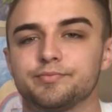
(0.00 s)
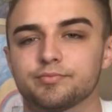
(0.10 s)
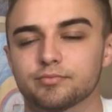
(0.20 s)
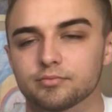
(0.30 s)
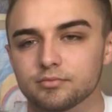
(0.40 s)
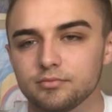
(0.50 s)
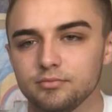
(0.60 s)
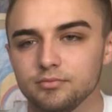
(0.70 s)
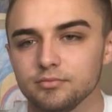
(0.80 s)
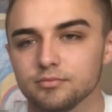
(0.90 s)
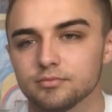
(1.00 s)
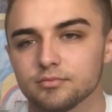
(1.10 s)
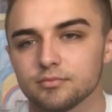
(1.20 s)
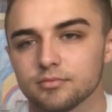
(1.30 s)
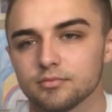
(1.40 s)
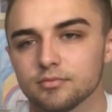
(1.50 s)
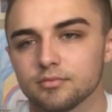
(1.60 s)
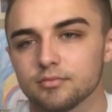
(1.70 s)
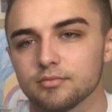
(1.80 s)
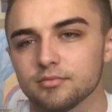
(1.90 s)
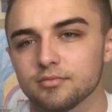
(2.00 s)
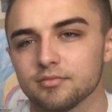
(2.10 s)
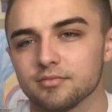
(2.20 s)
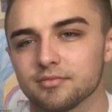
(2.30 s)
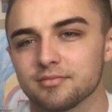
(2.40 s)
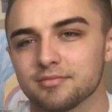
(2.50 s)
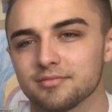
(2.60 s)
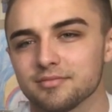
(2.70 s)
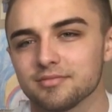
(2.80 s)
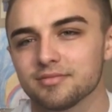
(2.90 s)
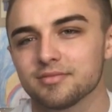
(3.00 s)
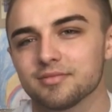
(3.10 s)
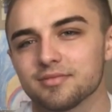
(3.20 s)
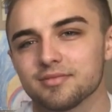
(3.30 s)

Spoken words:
No words are spoken by the person on screen.